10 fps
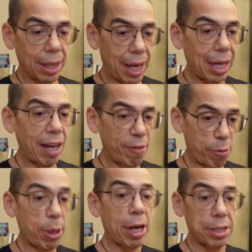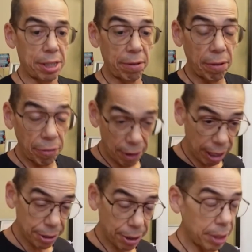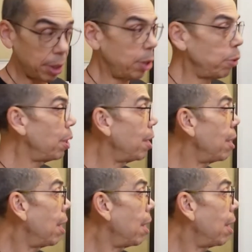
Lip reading: can have a positive effect on you,